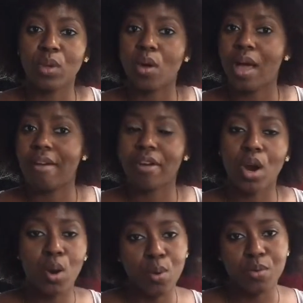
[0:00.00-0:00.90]
We all have
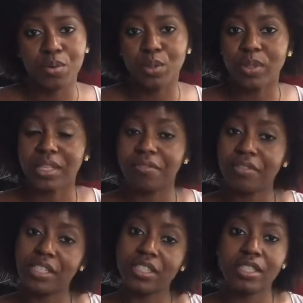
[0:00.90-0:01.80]
our own unique
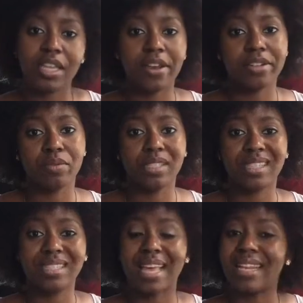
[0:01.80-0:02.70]
features,
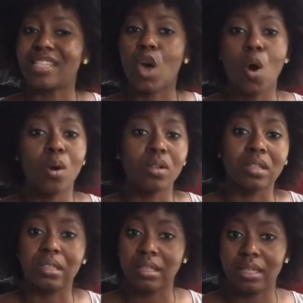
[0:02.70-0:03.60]
characteristics, and it's all
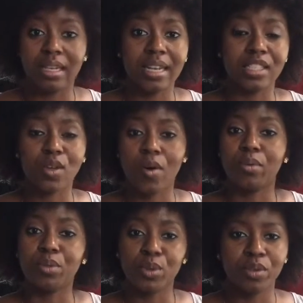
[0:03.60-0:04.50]
good and it's
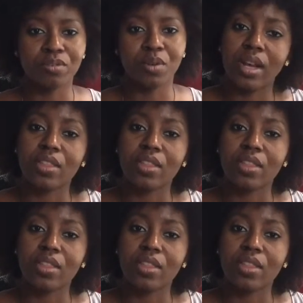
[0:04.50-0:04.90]
all beautiful.